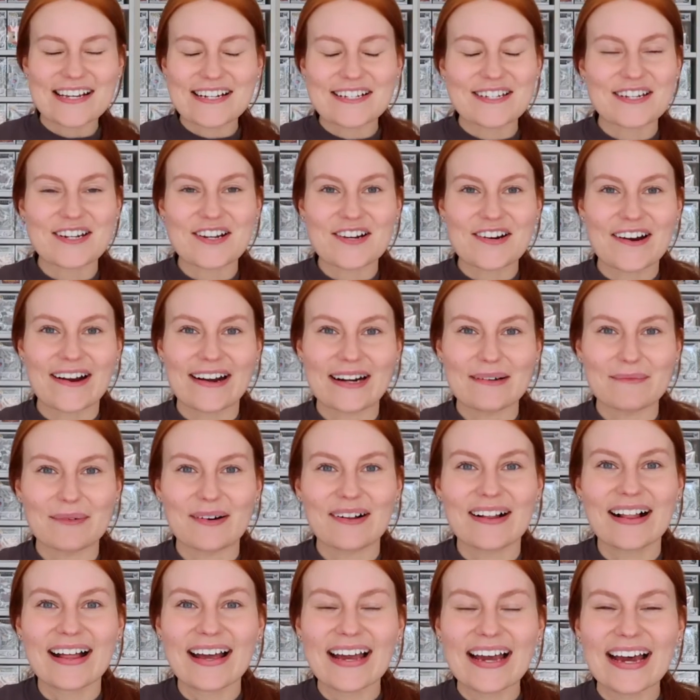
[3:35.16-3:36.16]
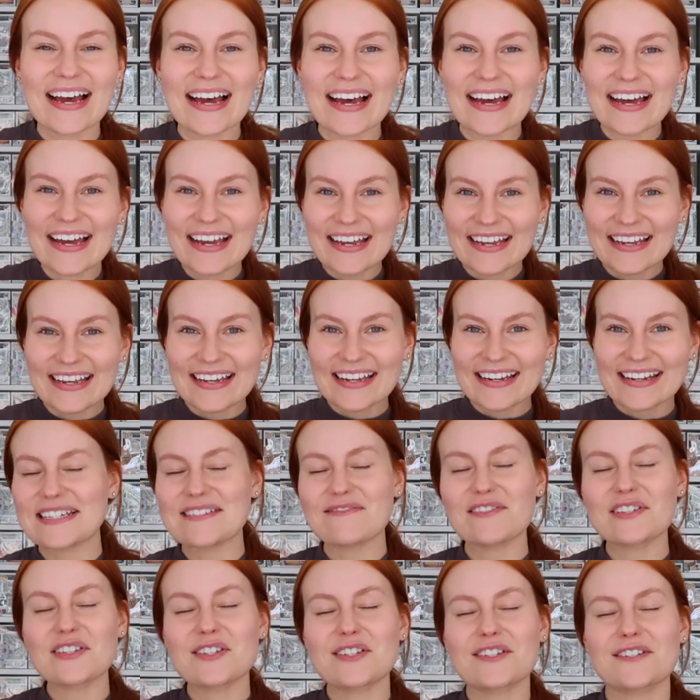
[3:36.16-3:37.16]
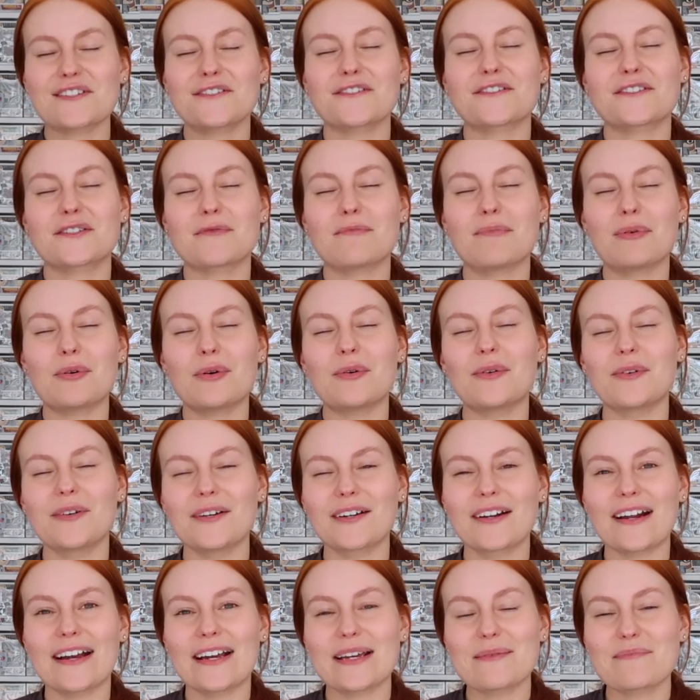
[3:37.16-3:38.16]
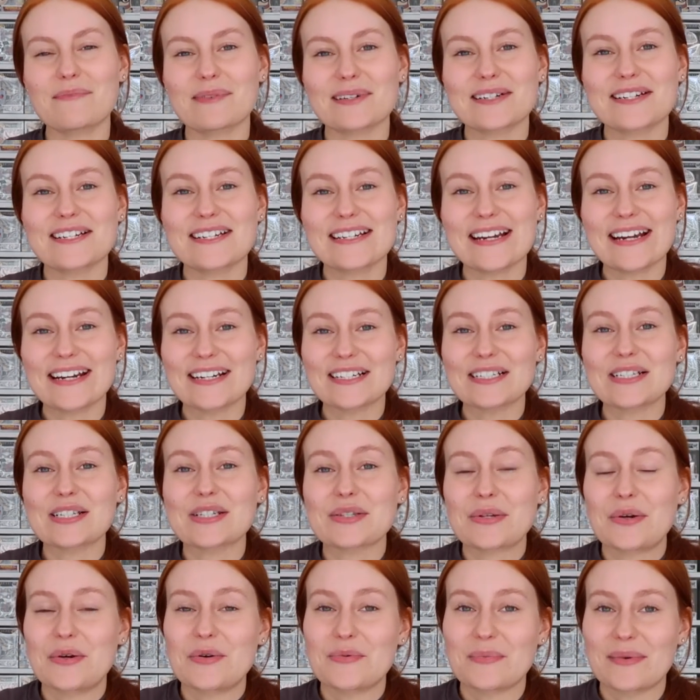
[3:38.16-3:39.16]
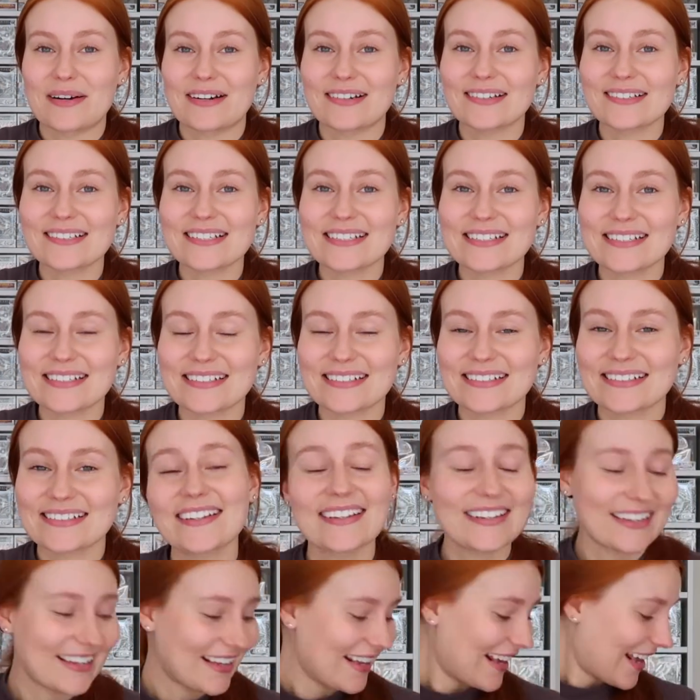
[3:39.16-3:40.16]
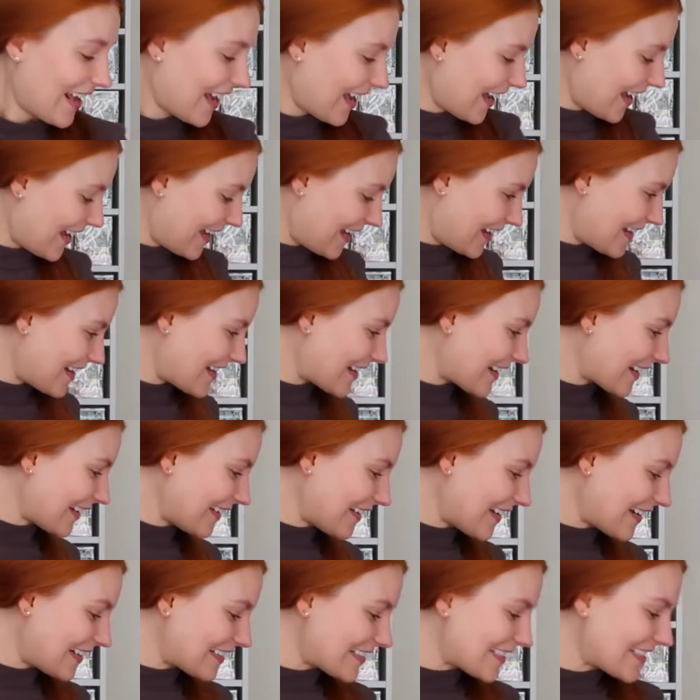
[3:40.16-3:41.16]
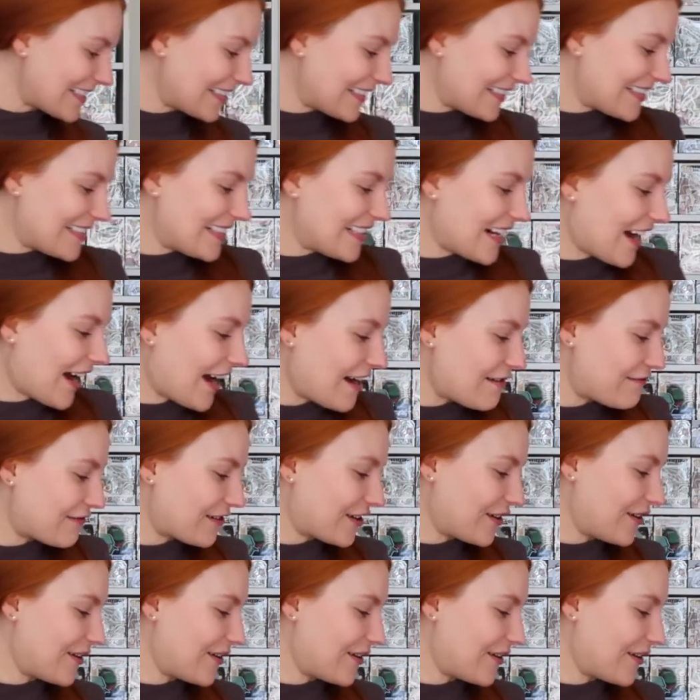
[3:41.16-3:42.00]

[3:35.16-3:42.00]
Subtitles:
it's incredible. Even just your support, I appreciate it so much. And lastly, I've